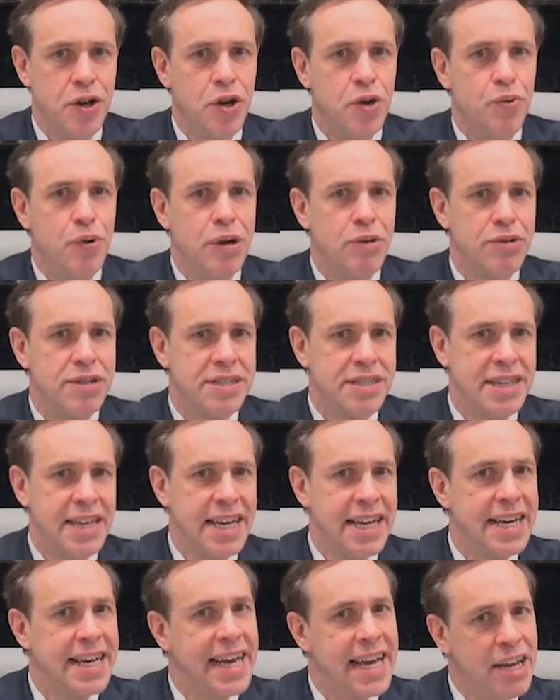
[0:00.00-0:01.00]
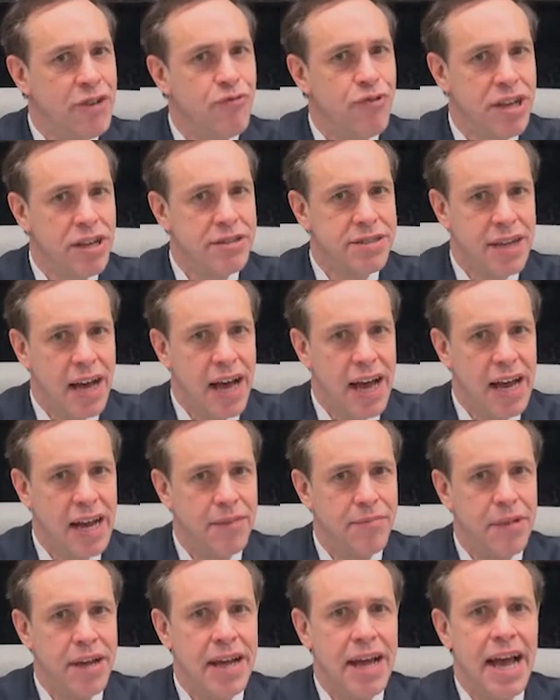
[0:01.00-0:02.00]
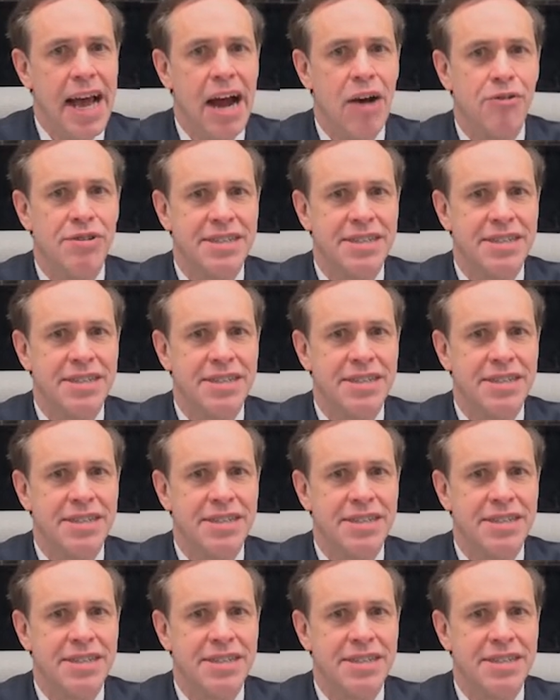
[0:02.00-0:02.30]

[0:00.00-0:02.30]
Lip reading: We were seeing in real time our